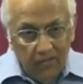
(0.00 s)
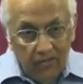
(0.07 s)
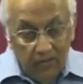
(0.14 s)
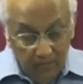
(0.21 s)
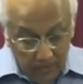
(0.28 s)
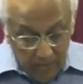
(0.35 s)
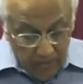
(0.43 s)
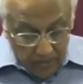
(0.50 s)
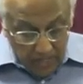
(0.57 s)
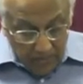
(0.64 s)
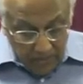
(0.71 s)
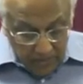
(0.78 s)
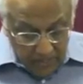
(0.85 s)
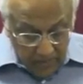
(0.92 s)
The
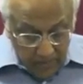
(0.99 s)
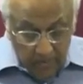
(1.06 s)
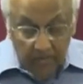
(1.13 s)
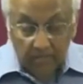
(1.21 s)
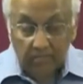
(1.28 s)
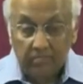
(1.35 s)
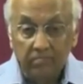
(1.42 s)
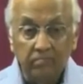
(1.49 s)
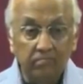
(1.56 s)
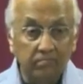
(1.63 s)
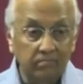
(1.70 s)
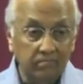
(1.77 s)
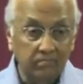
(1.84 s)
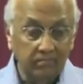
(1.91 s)
disciples came with him.
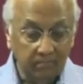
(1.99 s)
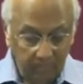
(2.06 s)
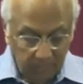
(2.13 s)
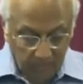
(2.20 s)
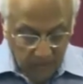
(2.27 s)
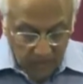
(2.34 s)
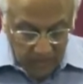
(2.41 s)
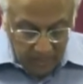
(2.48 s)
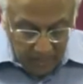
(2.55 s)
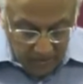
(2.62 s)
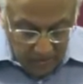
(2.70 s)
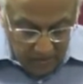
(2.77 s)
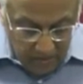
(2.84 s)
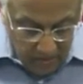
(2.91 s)
Because they
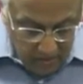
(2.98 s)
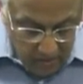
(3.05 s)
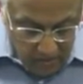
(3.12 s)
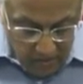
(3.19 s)
are the